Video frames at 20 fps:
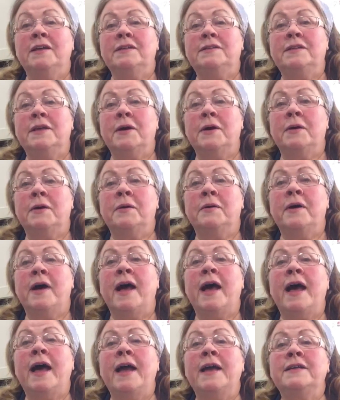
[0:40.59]
So,
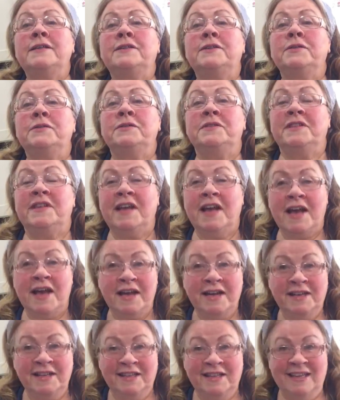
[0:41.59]
hi, Susie.
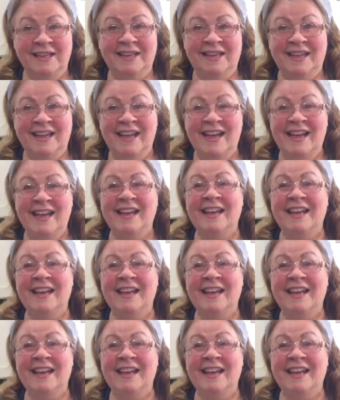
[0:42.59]
Hi, Galena.